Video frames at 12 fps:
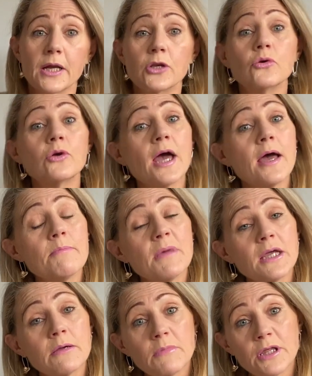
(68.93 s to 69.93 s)
You can
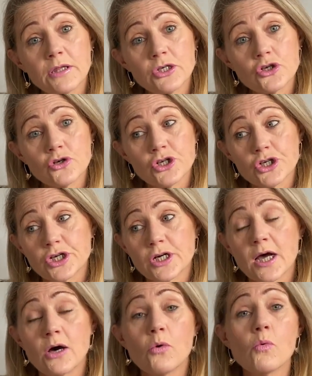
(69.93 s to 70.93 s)
make Méthode
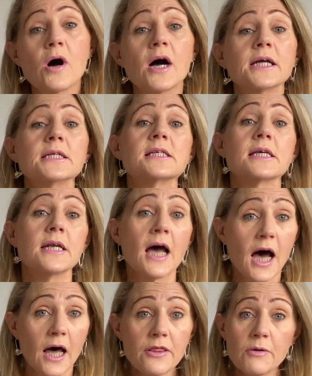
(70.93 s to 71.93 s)
Traditionnelle wines in
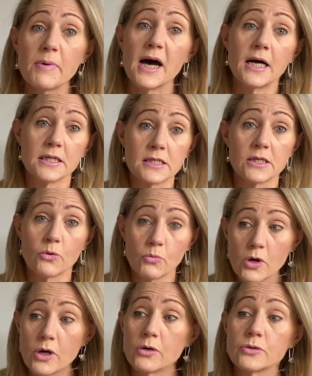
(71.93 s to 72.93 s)
other parts of the
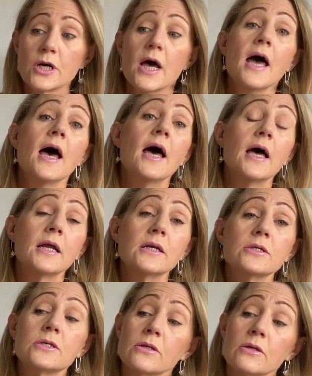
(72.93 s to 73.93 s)
world,
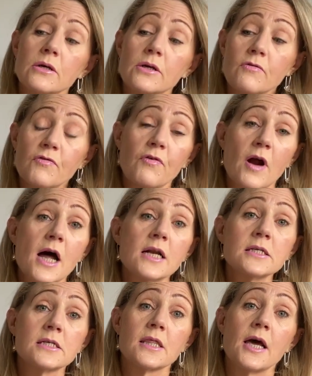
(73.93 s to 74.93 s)
and in
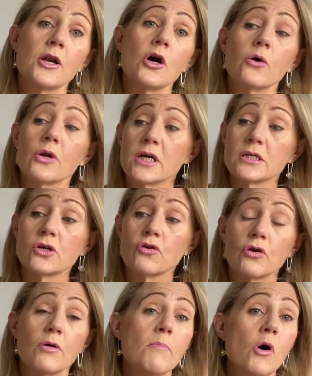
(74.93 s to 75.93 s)
France they're known as
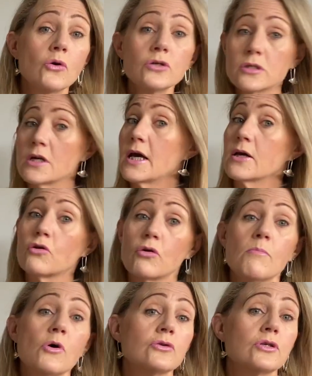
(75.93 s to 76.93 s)
Cremant, like
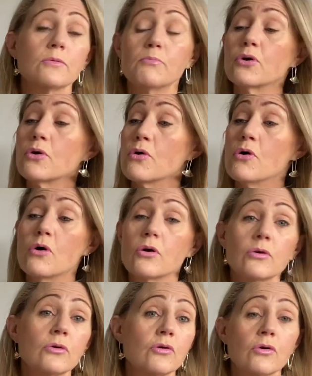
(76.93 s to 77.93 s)
Cremant de
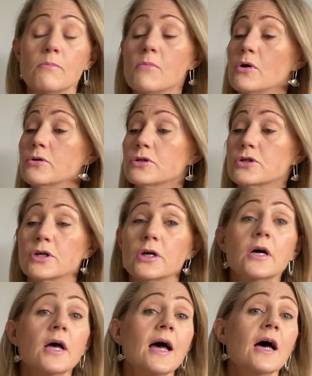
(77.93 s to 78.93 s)
Bourgogne, Cremant de
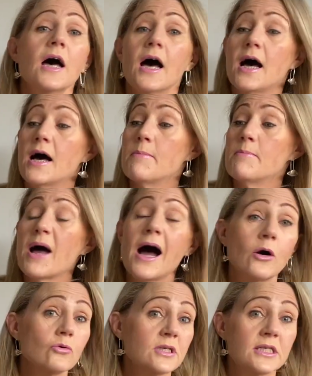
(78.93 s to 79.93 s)

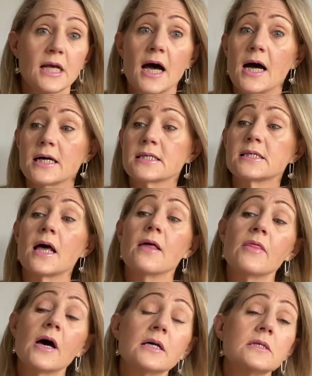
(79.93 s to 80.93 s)
Alsace, and
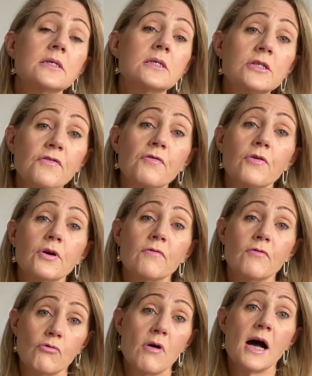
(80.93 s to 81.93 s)
there are different
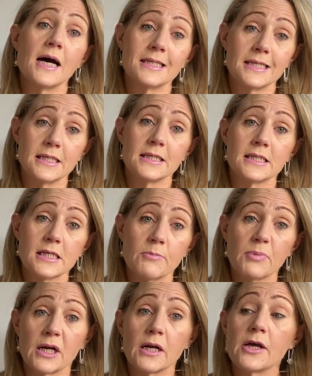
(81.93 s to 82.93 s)
varieties
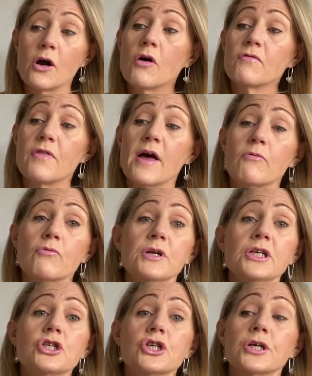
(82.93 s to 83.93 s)
typically of that
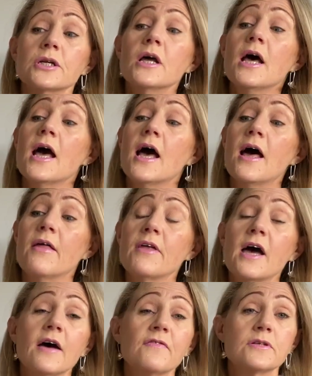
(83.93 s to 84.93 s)
region, and they
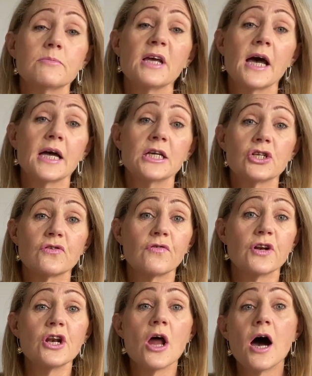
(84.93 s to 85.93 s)
have to be aged for
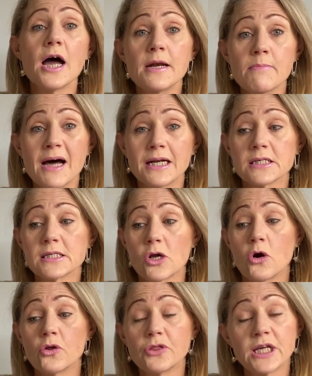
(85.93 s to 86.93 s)
9 months
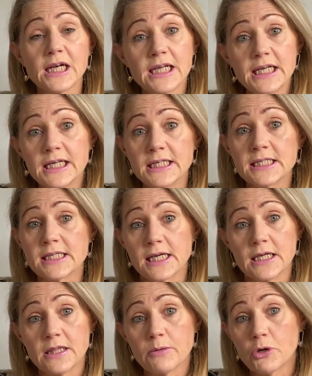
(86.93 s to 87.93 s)
on the lees
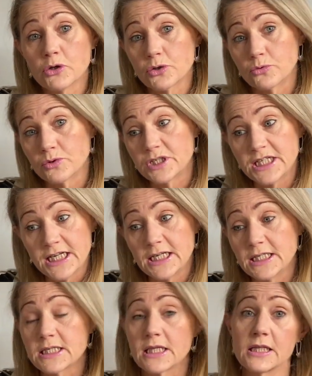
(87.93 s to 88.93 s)
in the bottle, the
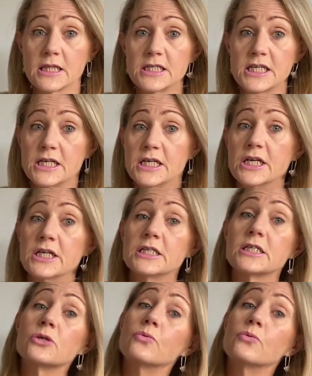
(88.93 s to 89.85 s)
dead yeast.